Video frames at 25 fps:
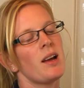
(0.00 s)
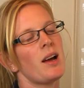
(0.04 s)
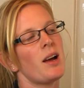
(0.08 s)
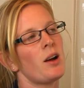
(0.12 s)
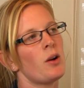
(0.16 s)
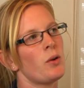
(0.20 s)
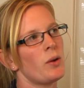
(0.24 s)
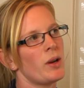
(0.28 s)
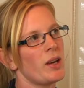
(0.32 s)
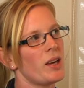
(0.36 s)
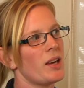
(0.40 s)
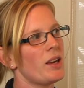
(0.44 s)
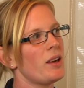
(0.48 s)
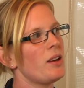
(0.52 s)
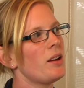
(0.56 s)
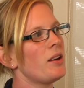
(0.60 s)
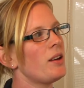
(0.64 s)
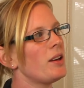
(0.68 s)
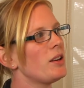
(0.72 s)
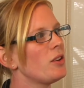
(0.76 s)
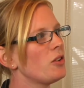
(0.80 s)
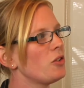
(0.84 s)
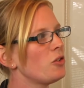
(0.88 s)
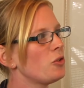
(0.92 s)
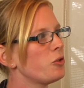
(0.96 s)
Out here
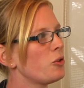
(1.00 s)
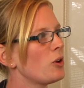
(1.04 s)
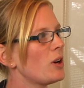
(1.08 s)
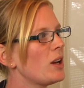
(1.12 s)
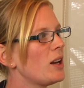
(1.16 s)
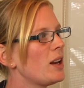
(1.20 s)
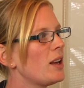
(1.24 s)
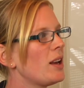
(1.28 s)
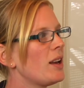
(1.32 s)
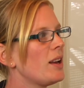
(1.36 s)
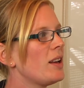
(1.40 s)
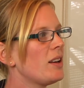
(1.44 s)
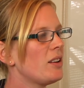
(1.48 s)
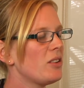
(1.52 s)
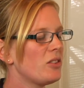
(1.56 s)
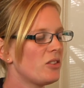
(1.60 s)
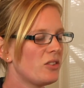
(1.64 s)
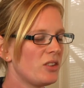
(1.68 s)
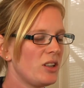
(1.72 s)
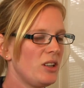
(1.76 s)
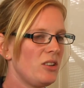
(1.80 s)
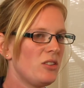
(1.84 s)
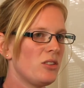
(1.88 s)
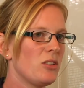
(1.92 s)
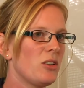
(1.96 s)
in Australia, it is
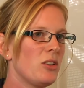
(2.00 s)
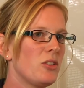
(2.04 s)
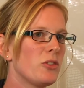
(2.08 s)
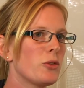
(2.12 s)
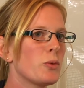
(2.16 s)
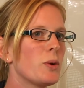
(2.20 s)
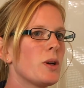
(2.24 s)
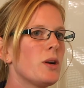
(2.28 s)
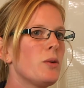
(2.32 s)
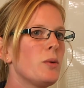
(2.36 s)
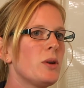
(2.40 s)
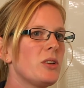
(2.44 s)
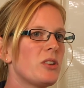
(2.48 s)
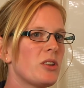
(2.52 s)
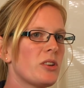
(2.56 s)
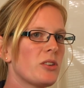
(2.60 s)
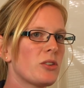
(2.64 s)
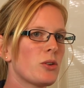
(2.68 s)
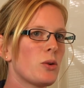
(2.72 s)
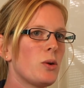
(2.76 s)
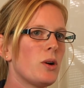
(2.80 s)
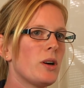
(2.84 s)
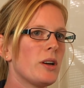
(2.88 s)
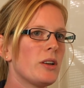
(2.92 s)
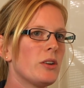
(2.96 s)
seasonal as well. We
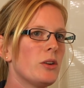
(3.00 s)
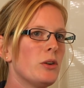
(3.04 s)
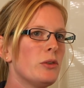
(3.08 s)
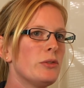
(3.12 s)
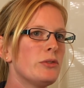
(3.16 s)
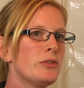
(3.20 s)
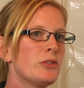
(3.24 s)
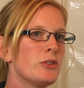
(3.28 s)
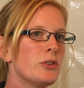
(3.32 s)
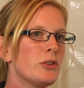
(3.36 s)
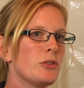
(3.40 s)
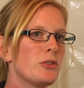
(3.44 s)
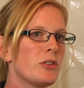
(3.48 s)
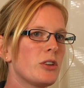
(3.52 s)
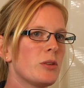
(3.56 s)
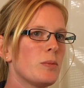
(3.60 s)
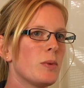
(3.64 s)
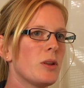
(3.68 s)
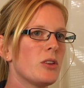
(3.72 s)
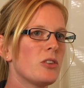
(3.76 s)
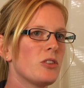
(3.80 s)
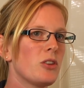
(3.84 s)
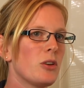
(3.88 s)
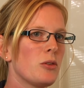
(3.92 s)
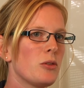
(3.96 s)
did quite enough for a few
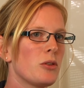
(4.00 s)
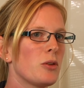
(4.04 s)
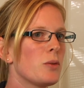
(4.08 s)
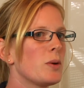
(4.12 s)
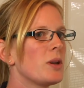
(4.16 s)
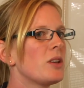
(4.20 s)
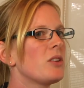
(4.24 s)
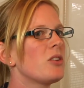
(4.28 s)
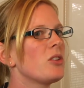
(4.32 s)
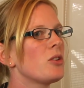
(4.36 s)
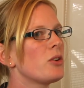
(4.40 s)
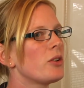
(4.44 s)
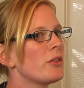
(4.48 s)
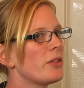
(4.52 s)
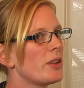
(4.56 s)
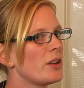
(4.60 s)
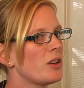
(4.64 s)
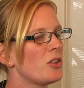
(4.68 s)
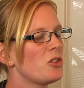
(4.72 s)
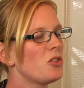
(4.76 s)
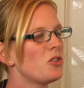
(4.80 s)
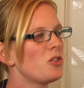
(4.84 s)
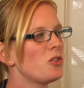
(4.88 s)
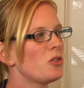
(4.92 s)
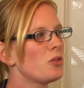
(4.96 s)
months over the winter, and
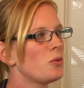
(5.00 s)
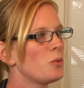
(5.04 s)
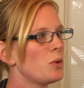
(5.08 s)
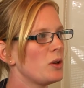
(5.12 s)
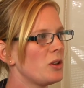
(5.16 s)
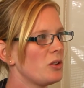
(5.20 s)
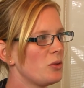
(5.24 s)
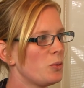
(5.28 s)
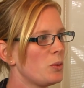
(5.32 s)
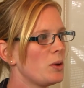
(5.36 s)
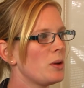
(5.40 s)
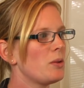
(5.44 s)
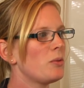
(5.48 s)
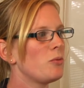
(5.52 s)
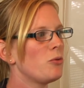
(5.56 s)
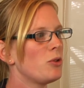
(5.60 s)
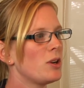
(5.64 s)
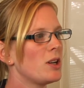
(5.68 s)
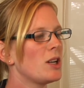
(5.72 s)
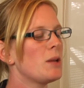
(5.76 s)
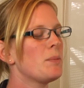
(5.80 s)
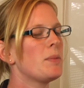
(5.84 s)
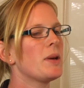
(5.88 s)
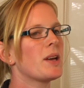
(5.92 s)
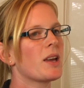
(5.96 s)
then we're
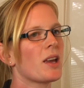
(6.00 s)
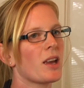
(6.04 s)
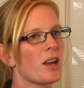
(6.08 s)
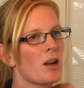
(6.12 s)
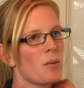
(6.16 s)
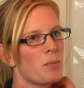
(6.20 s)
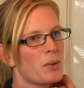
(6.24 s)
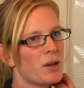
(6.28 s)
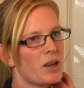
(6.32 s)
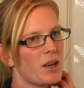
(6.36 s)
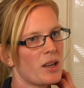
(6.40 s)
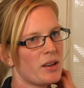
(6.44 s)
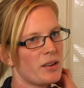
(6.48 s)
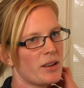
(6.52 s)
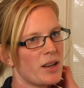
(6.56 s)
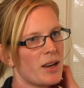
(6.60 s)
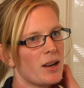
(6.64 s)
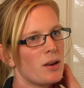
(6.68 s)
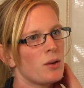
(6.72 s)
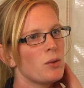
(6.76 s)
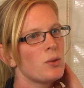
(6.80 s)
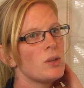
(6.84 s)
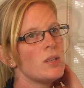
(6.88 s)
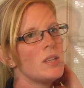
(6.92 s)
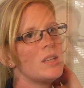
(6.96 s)
really picking up again
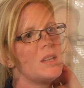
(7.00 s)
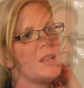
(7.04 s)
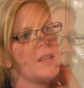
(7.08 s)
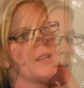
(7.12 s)
now.